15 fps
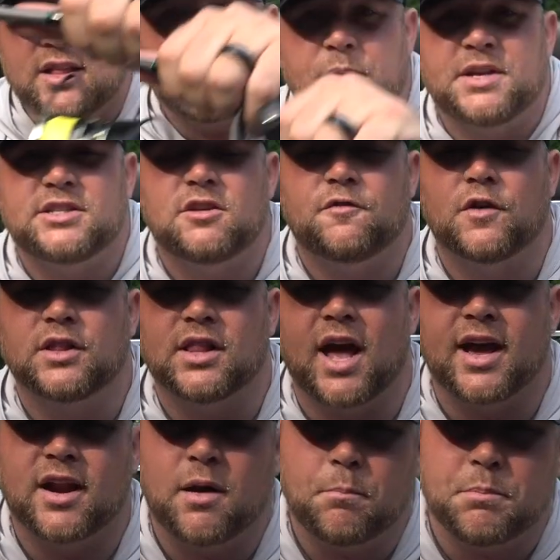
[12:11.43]
in the Piscifun
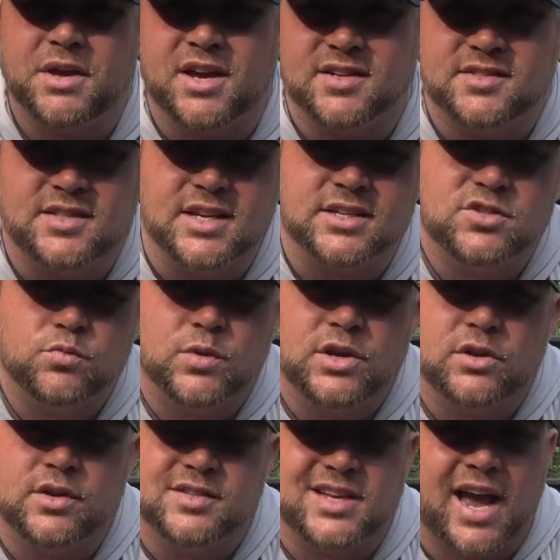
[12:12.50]
lineup because this
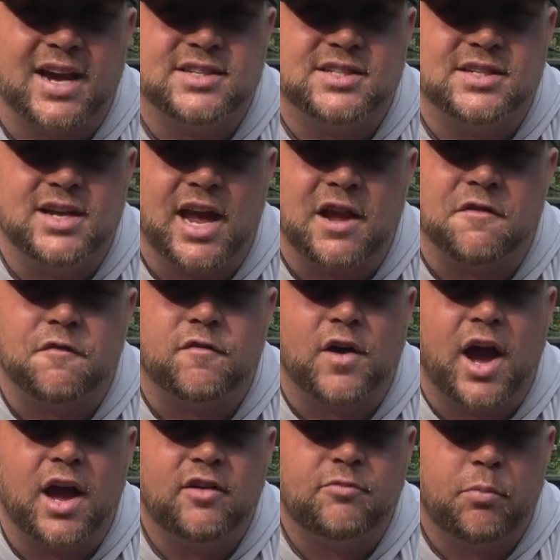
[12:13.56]
reel is actually a
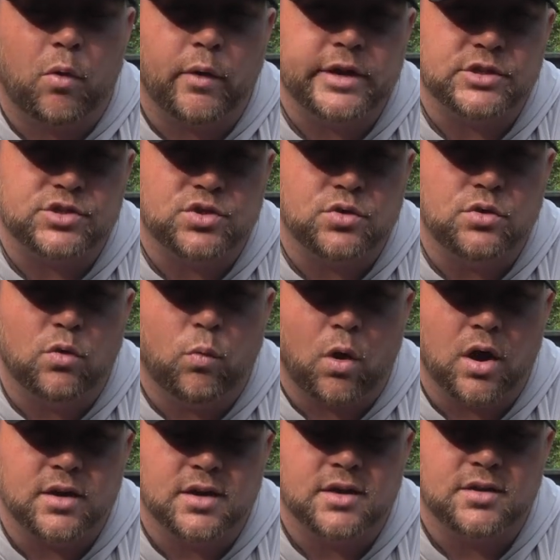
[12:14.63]

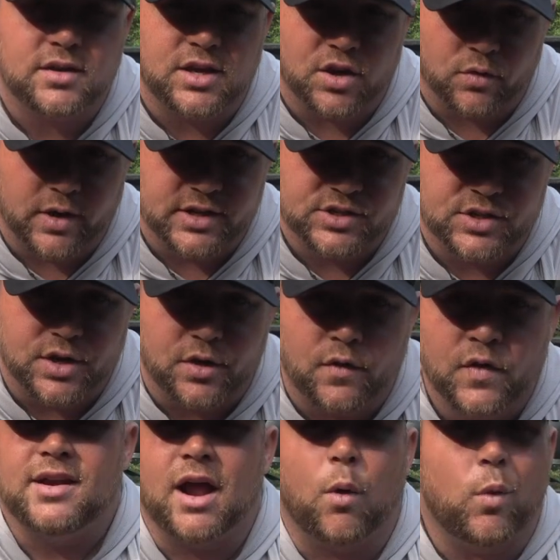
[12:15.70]
5.2:1 gear ratio.
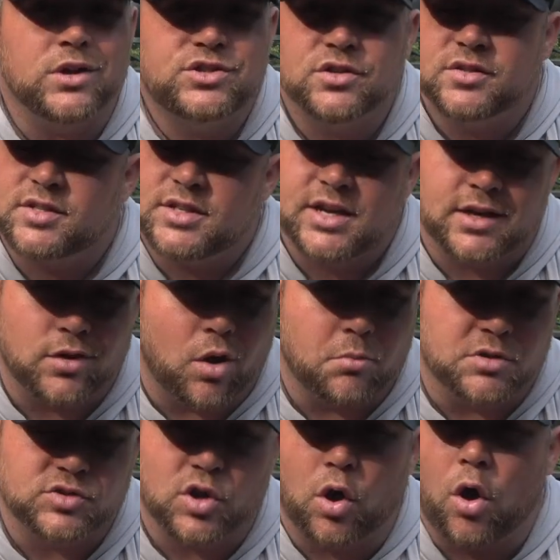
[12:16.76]
Now what you'll see in
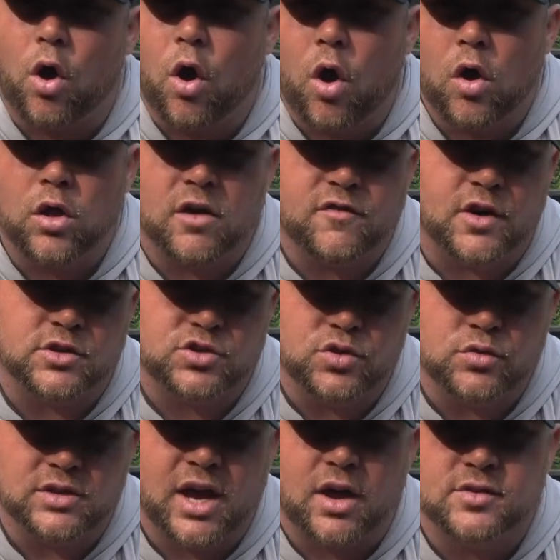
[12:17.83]
almost all of our
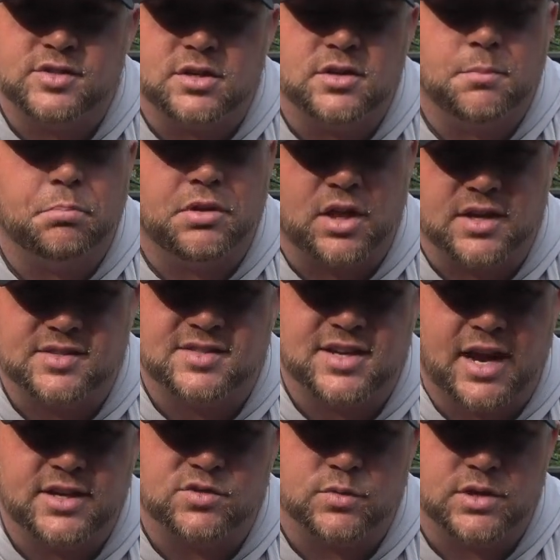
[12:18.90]
2000 plus
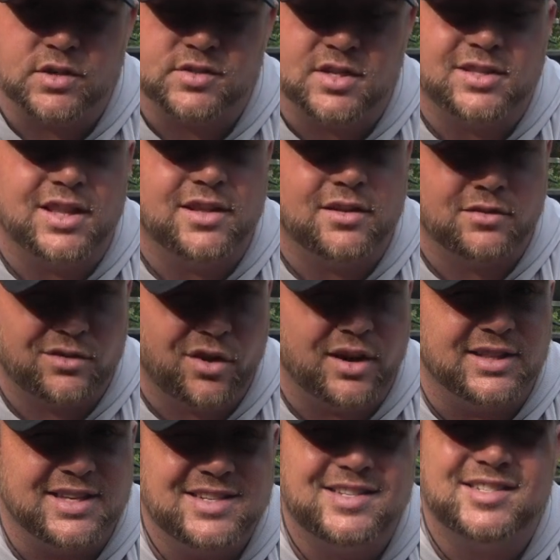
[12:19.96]
size reels is that they're
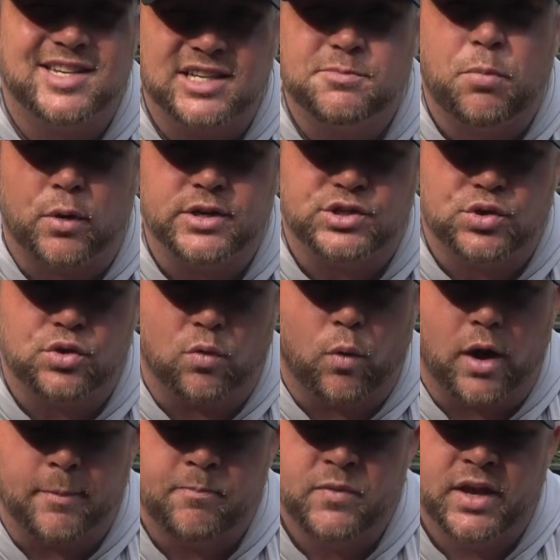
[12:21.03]
at least
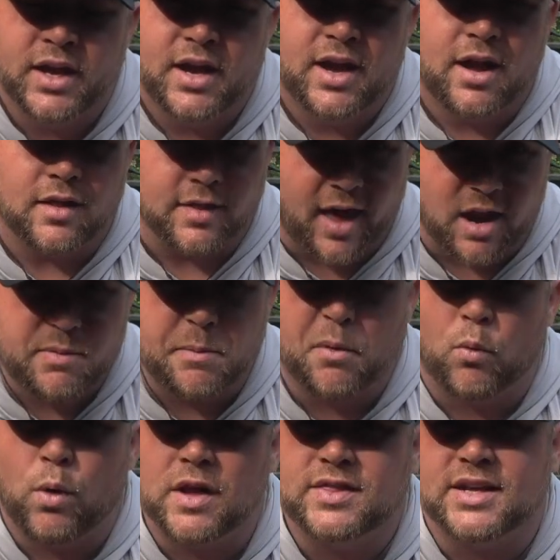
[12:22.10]
6.2:1. A lot of
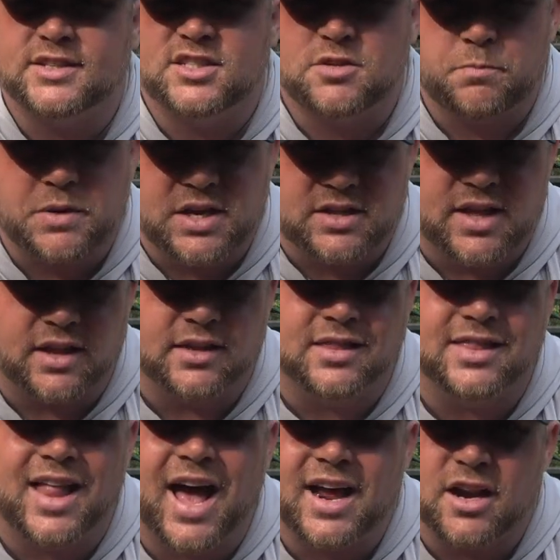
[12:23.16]
people want that speed, that
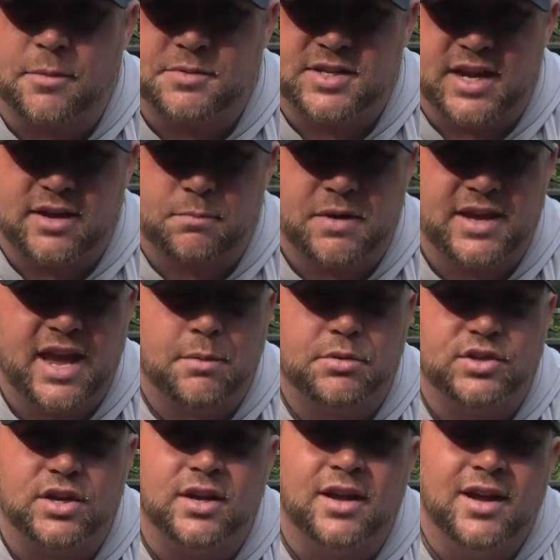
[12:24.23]
line uptake, being
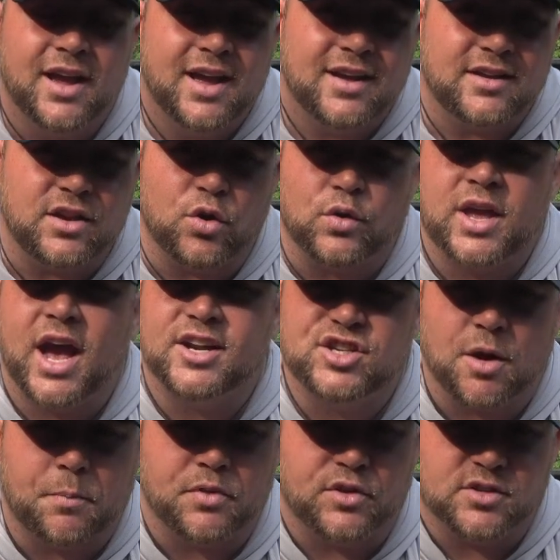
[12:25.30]
able to, you know,
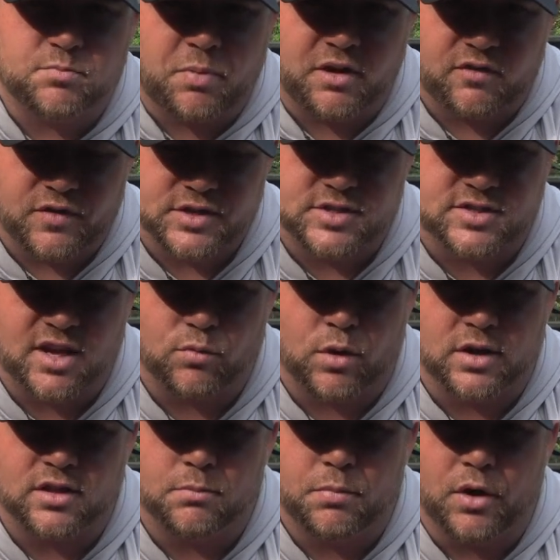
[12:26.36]
catch up with those big fish as they
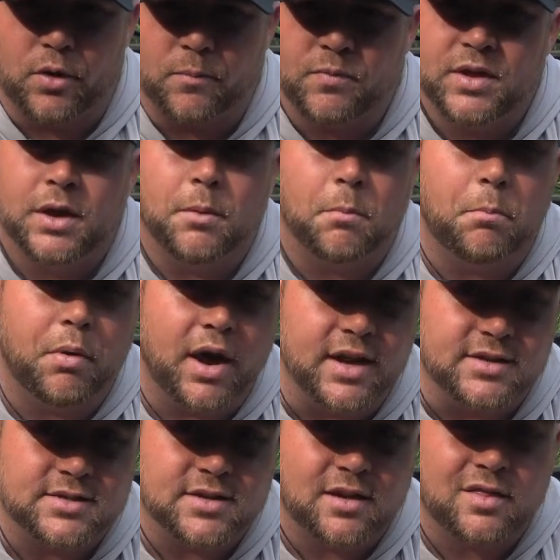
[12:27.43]
run at the boat.
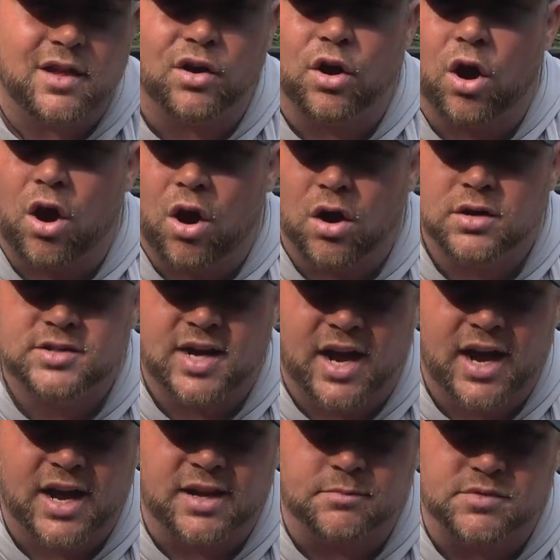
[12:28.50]
But there are
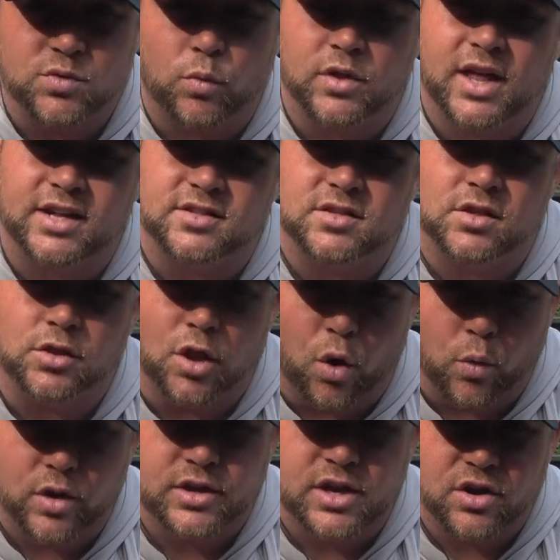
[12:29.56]
times where that
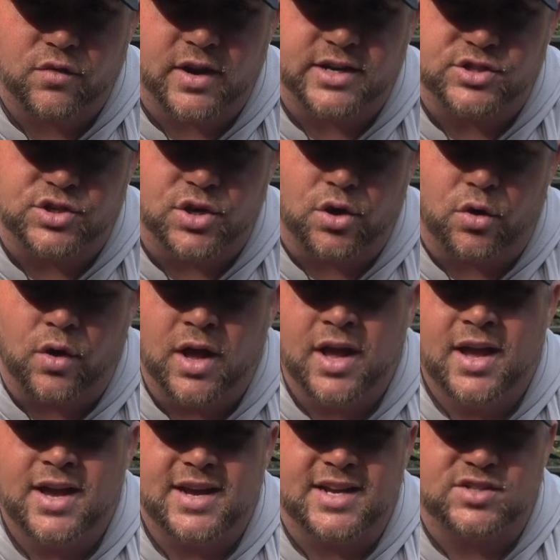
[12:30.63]
lower gear ratio
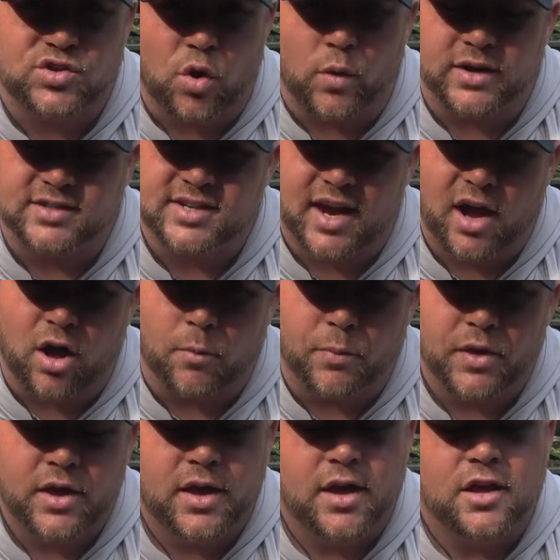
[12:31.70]
is going to
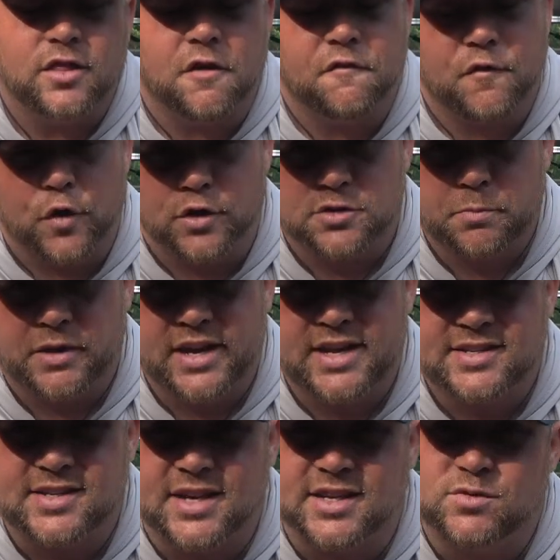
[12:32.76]
help. The first
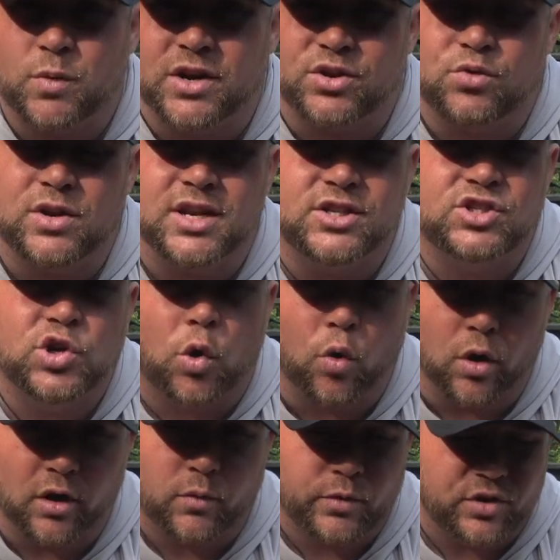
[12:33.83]
place is when you need
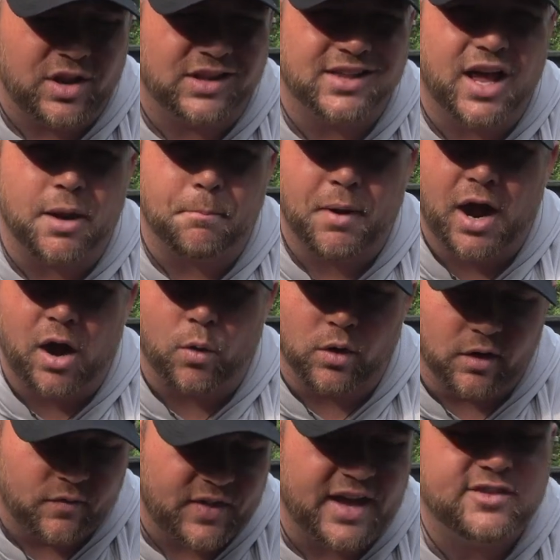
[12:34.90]
torque, when you need a lot of
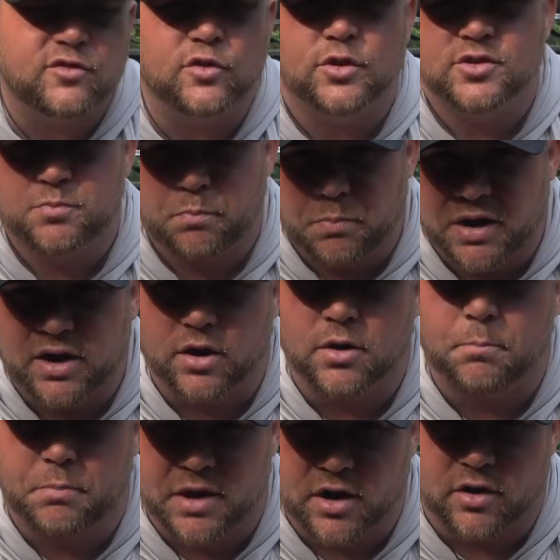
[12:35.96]
power. That's for those bigger,
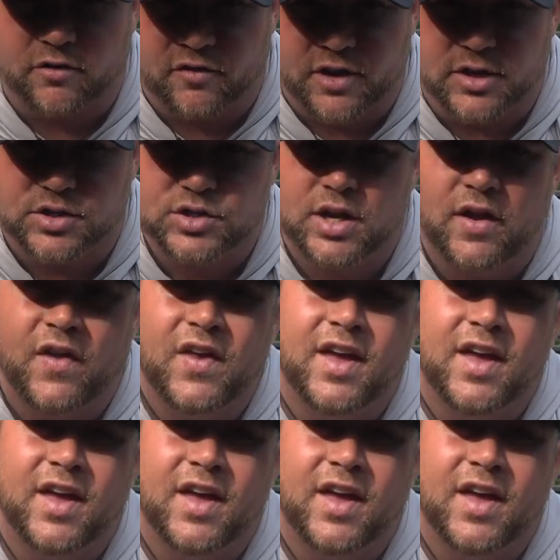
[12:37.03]
bigger fish.